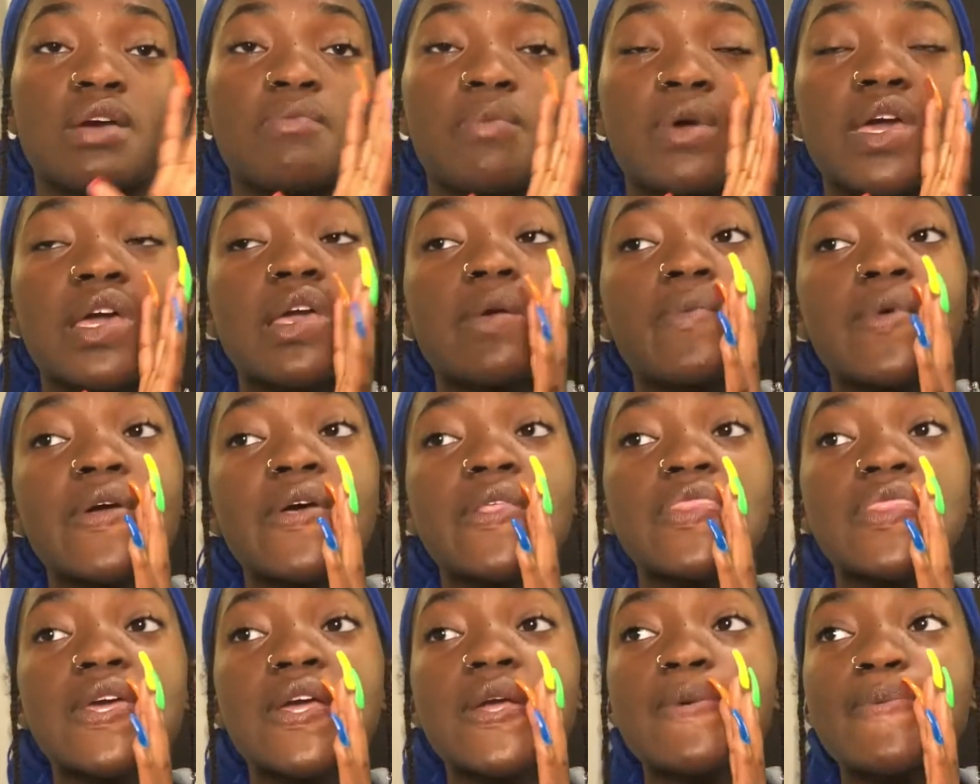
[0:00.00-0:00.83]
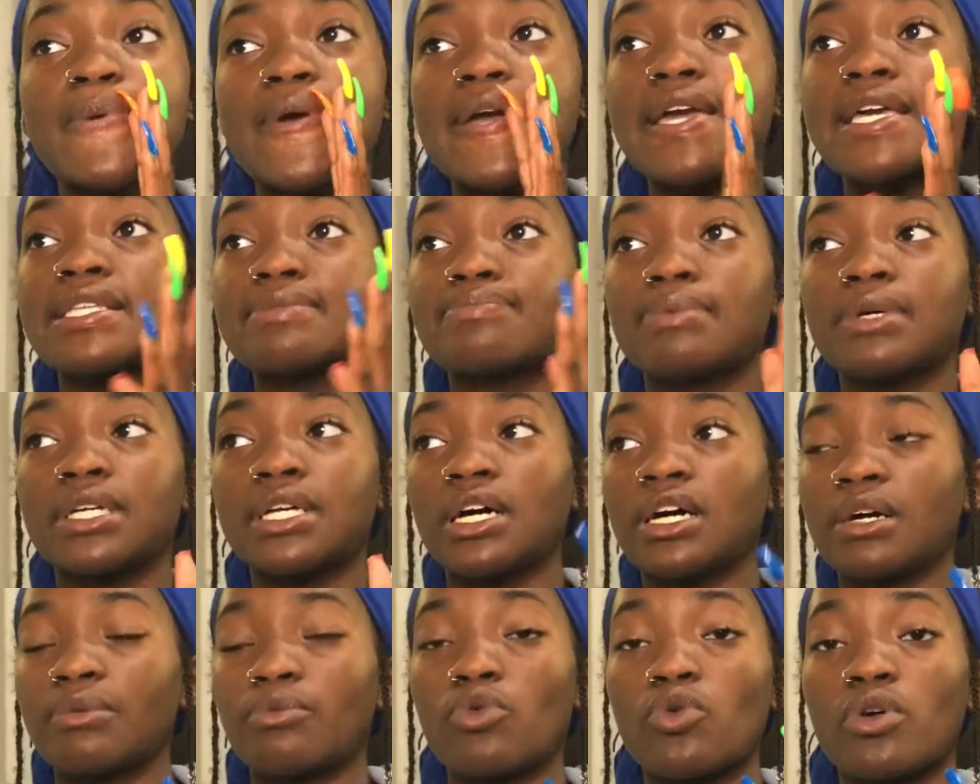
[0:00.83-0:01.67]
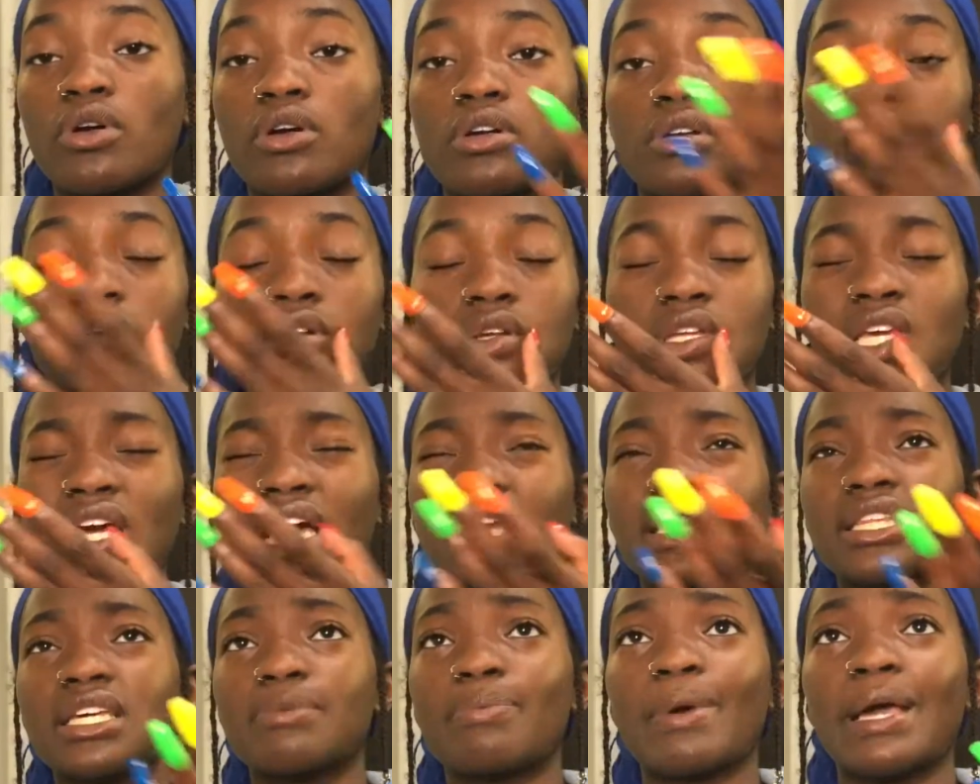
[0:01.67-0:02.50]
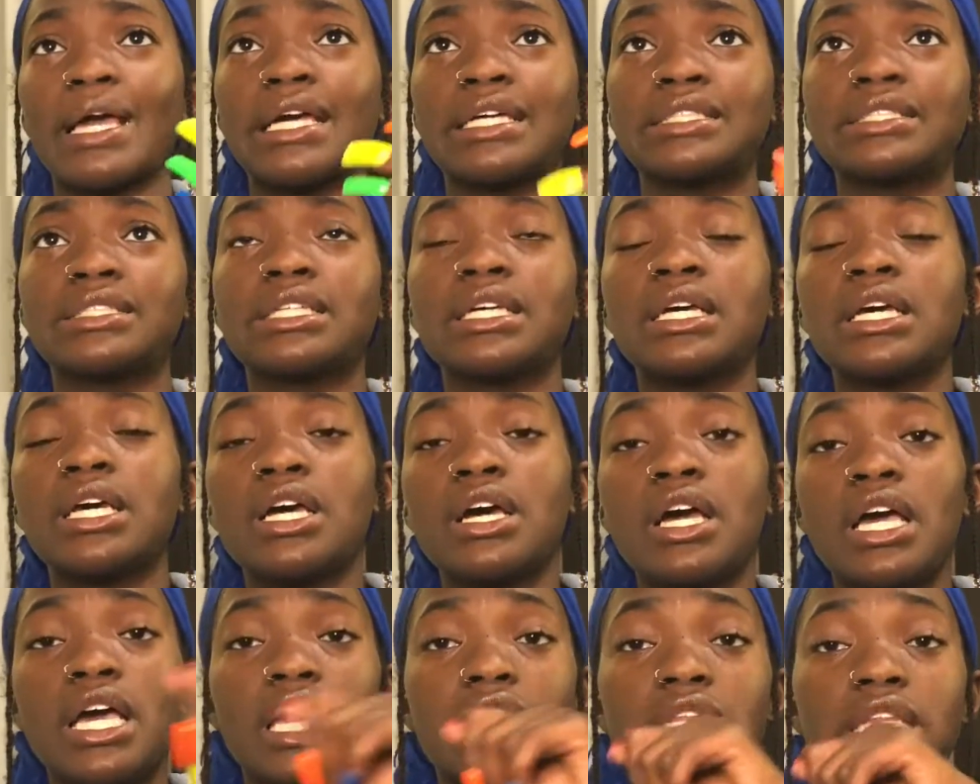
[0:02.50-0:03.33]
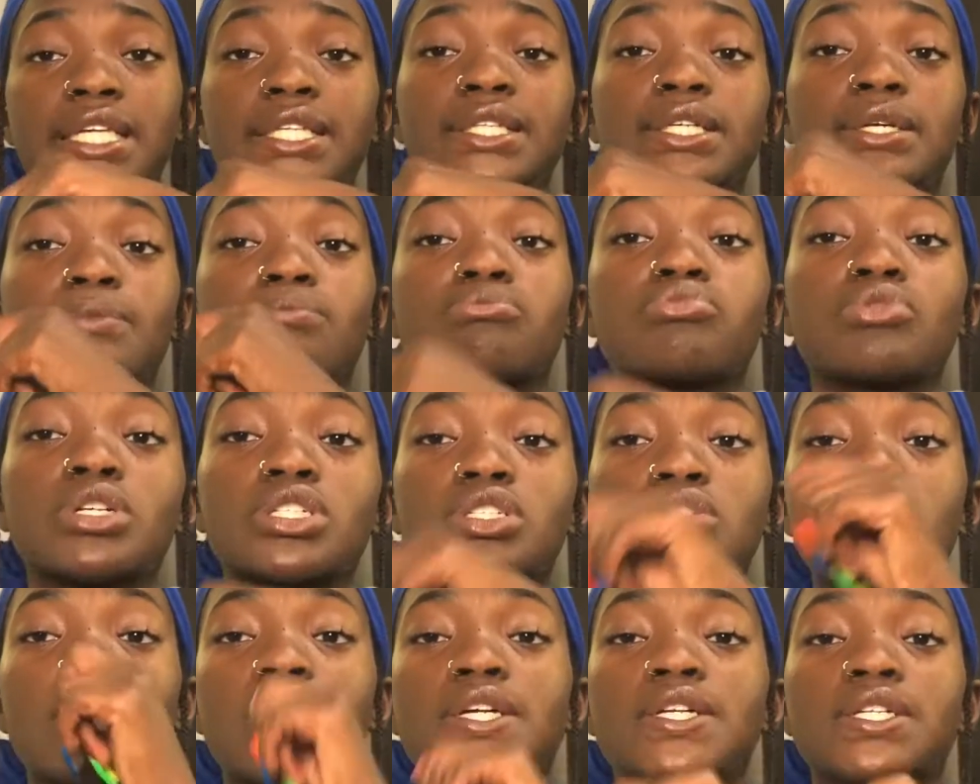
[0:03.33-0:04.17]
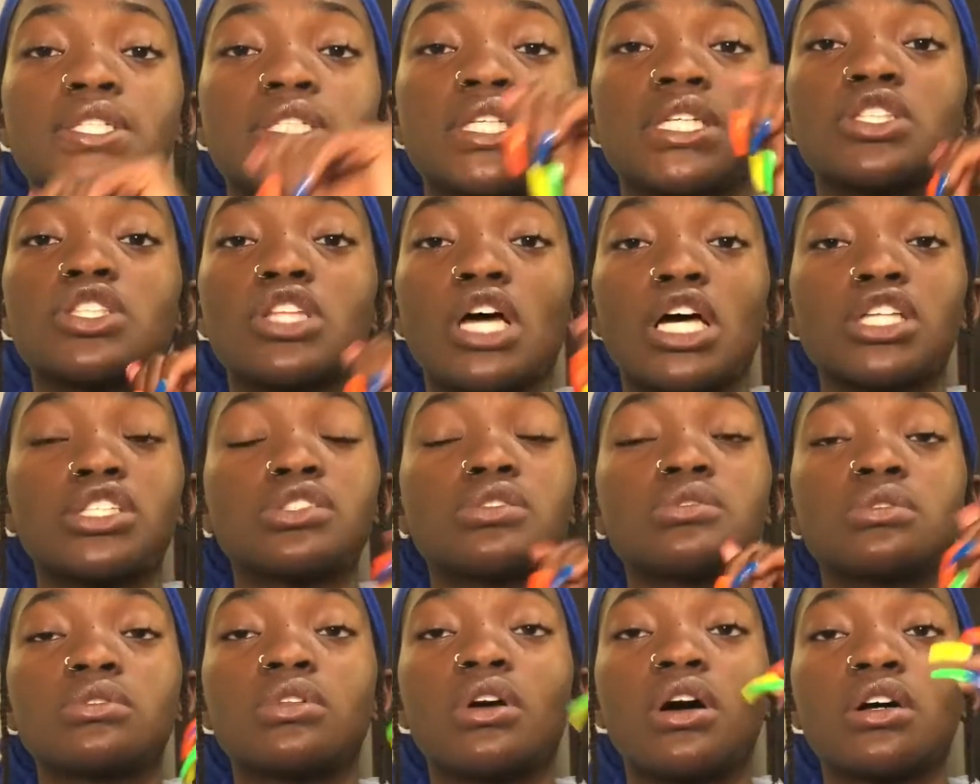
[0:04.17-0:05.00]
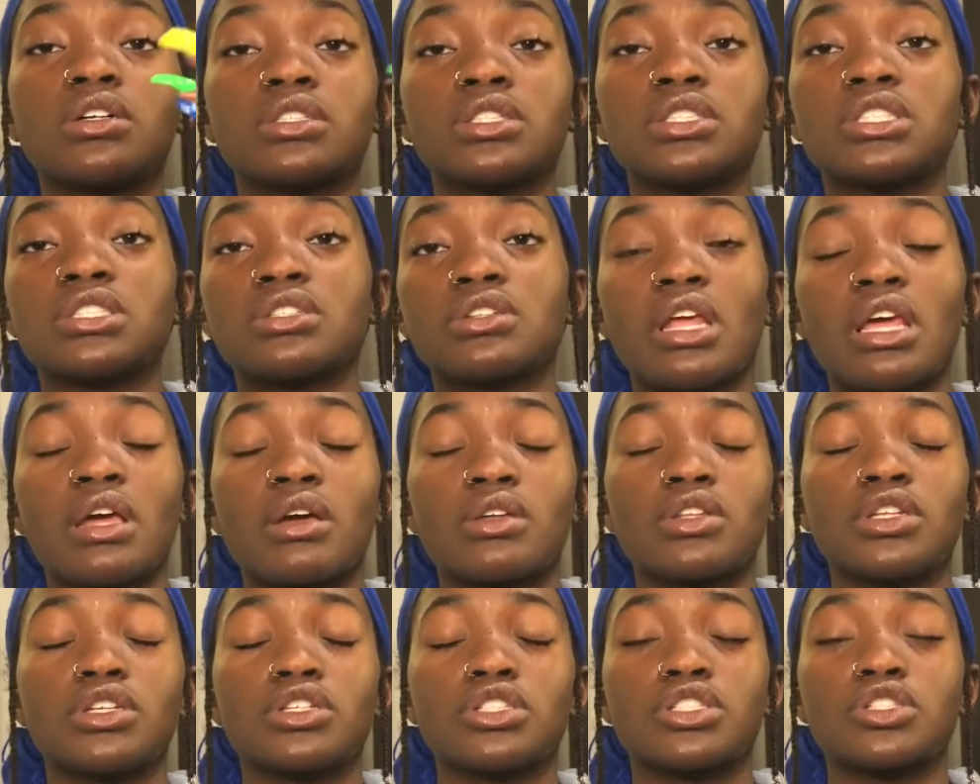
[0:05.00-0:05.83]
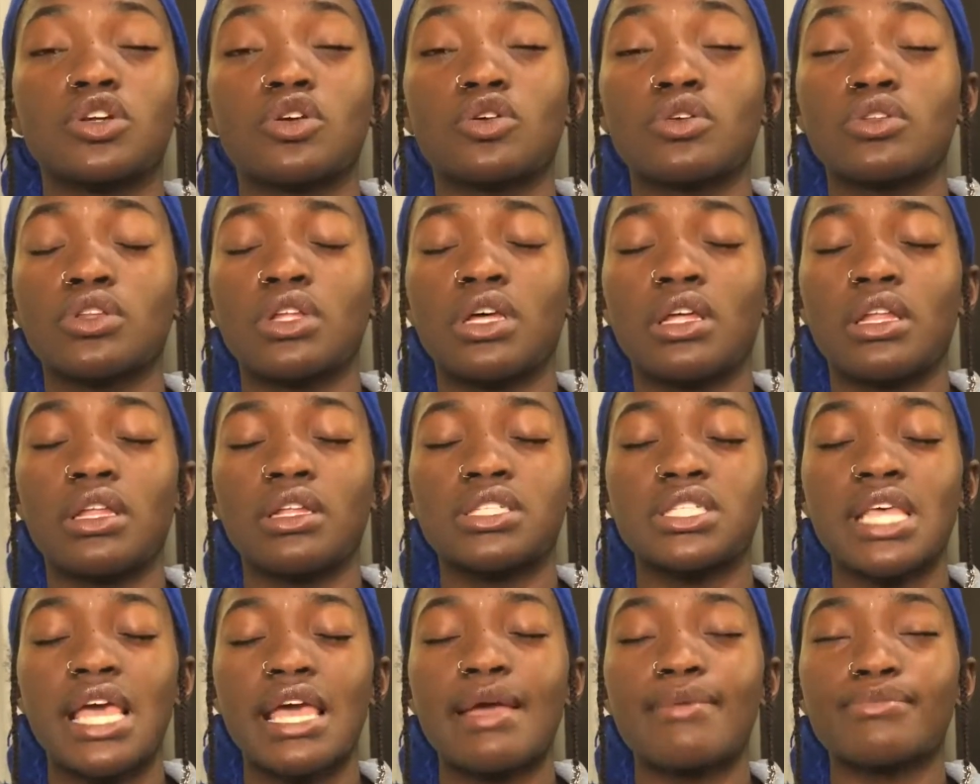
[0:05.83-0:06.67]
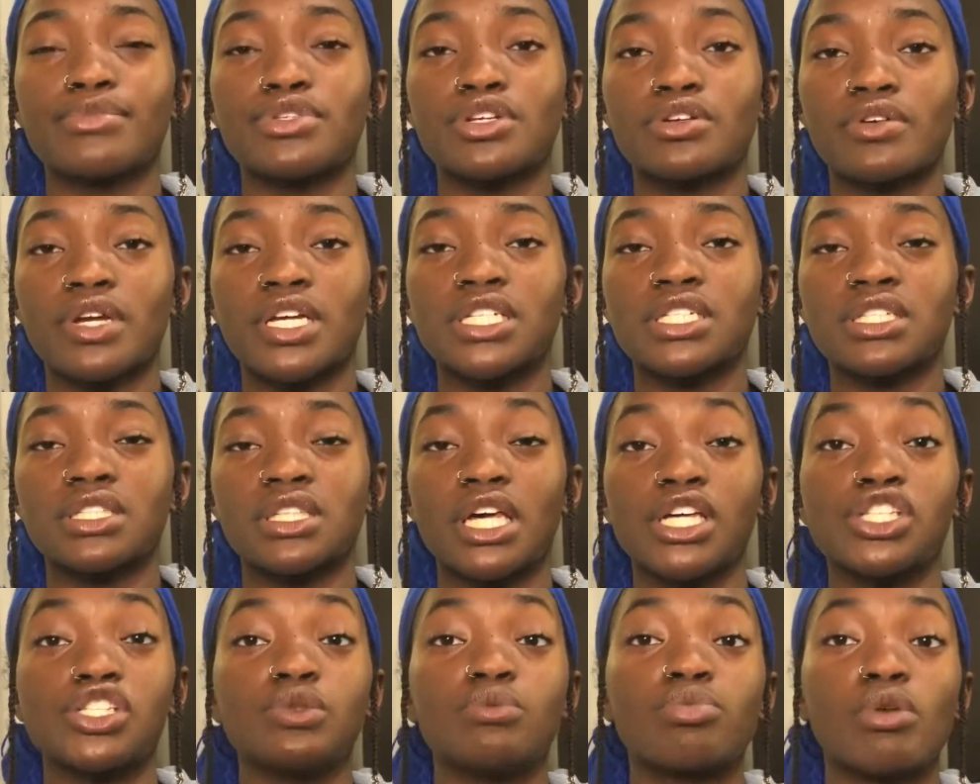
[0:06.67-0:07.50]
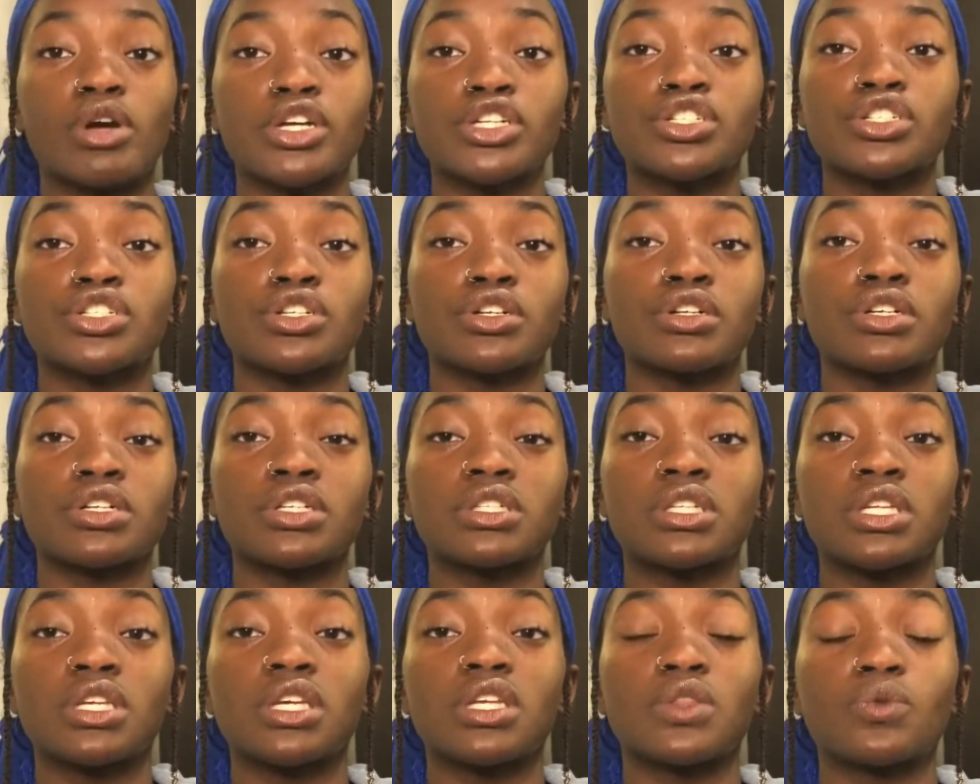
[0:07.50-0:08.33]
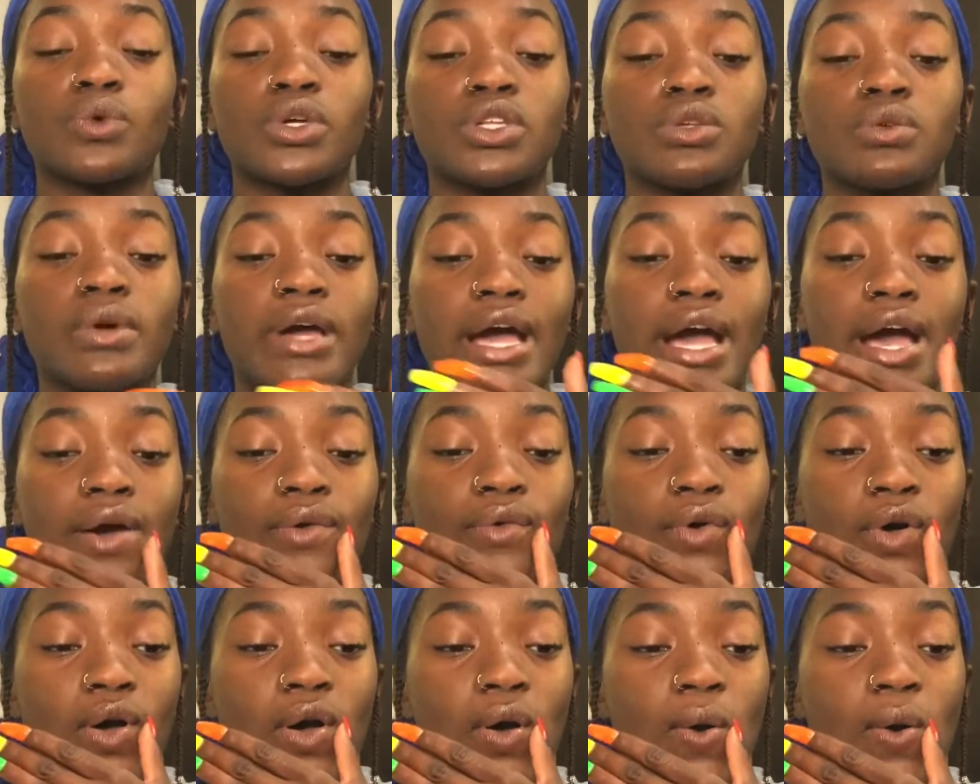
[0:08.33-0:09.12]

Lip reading: It can be a thick paste, but a thick paste, and then you can brush around your teeth. Not too long, just the same duration that you brush your teeth when you have